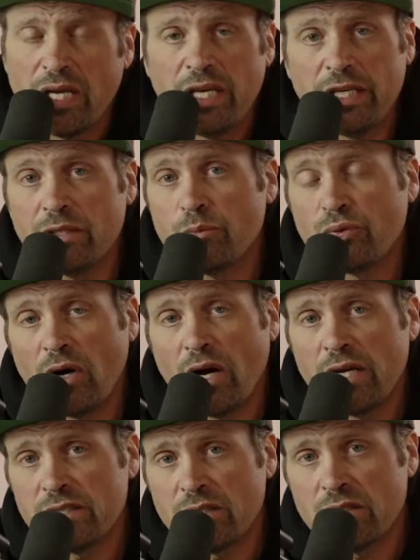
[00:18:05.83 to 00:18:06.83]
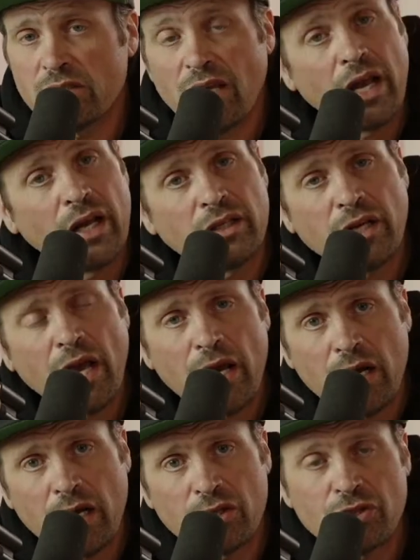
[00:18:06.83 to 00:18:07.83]
in prizes and
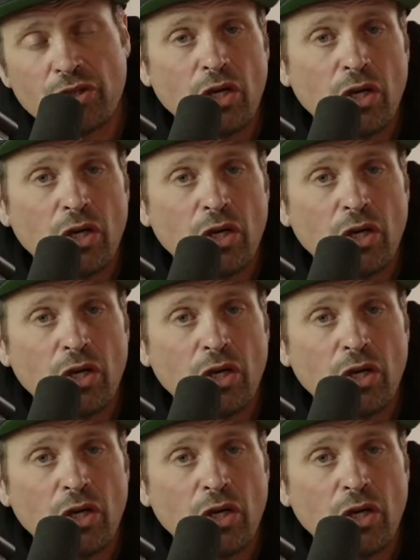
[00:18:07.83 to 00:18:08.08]
cash